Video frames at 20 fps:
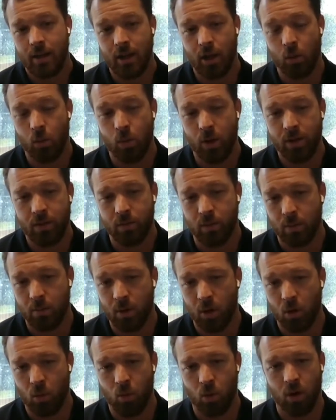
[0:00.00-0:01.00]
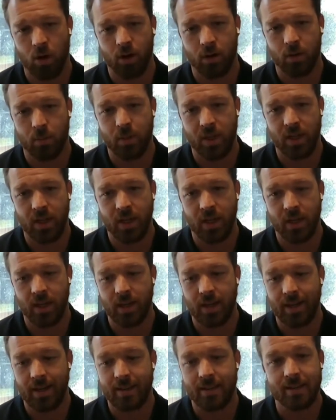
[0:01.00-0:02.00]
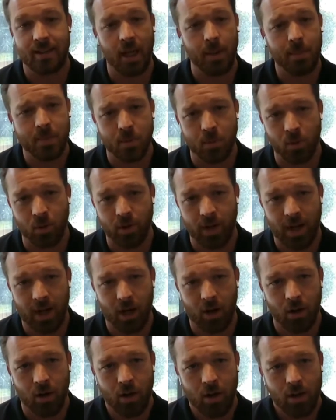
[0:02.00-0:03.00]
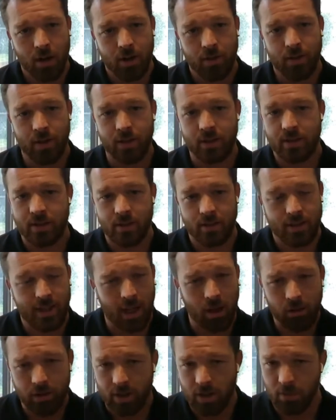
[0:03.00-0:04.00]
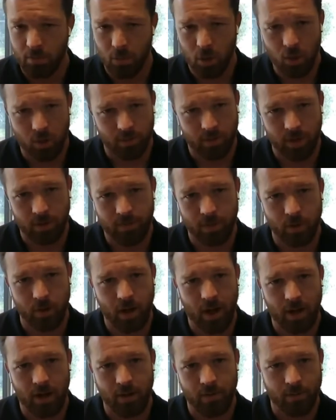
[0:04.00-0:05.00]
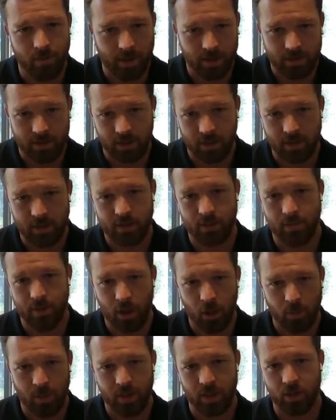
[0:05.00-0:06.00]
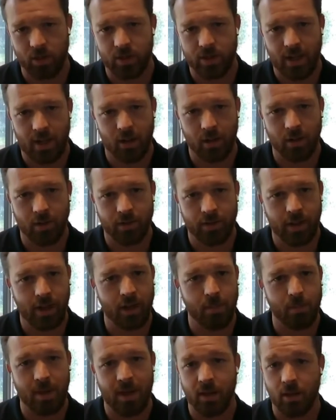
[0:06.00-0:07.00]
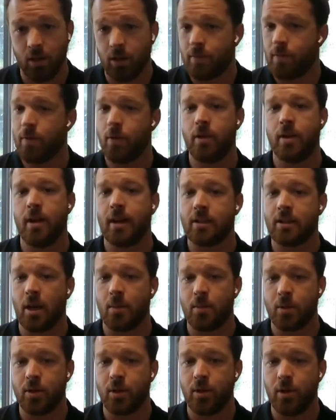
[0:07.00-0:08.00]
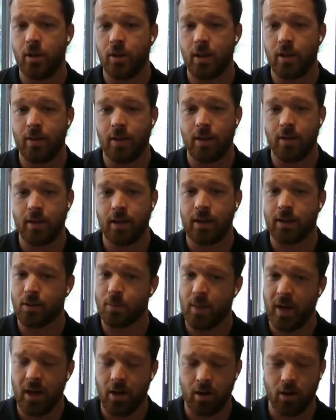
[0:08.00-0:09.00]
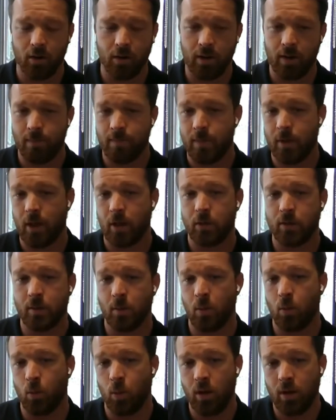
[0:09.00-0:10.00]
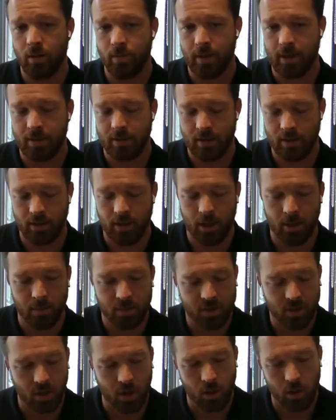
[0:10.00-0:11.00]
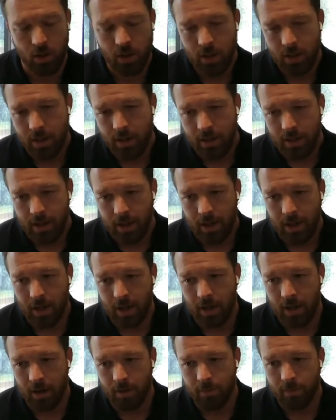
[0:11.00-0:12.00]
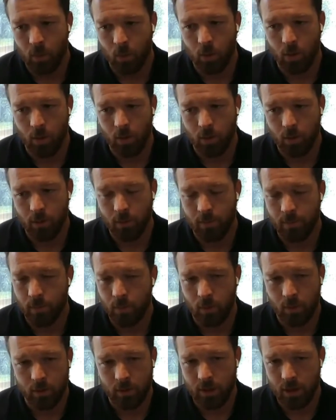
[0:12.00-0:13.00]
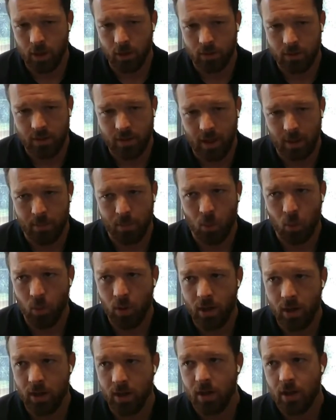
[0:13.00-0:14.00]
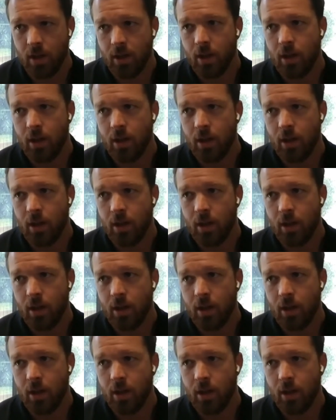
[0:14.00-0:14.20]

you know, with remote work being acceptable now, the talent can move, and if you're not investing in developing your talent, they may look for the next opportunity that they think is better or they feel like someone will invest in them. So uh, for for you know to that point,